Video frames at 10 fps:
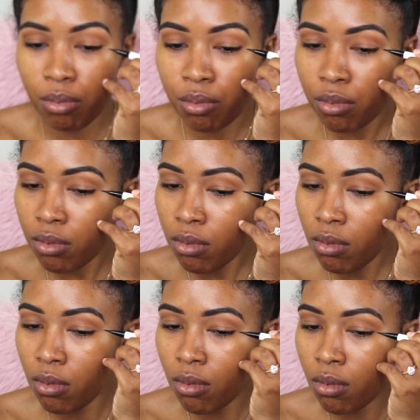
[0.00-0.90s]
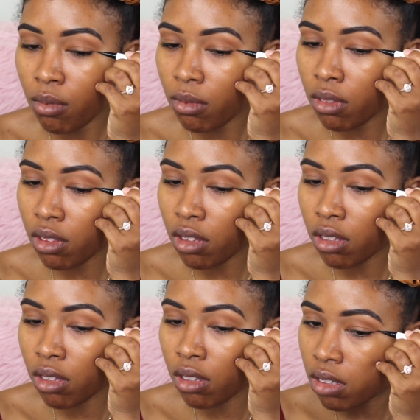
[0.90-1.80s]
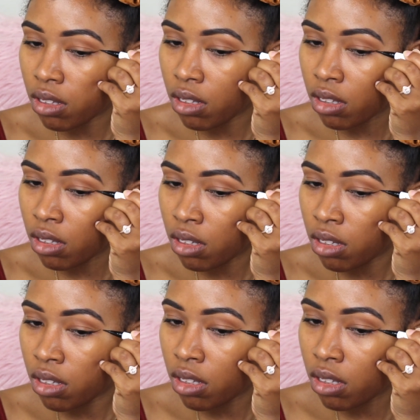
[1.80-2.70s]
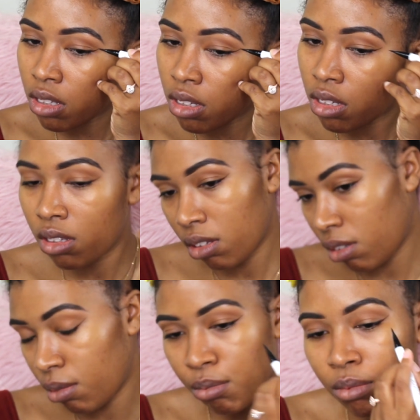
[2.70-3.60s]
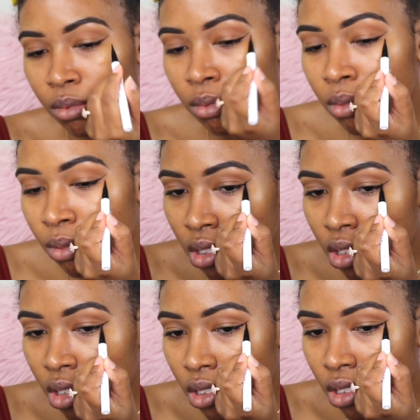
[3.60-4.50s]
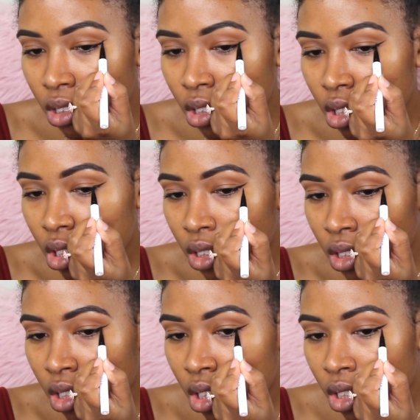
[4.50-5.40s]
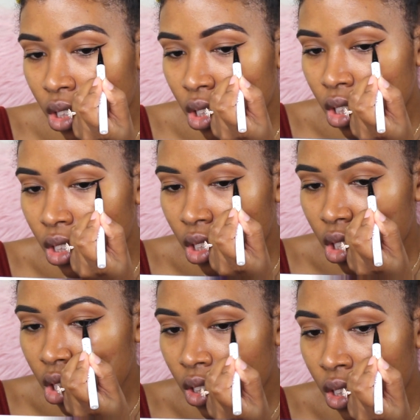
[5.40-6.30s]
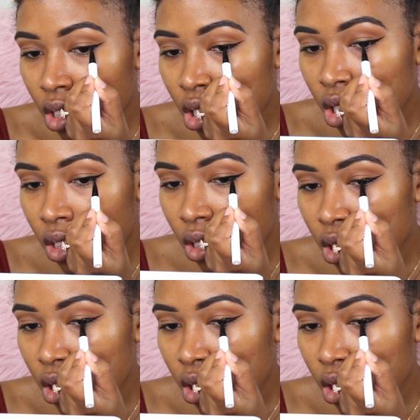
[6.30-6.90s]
(silence)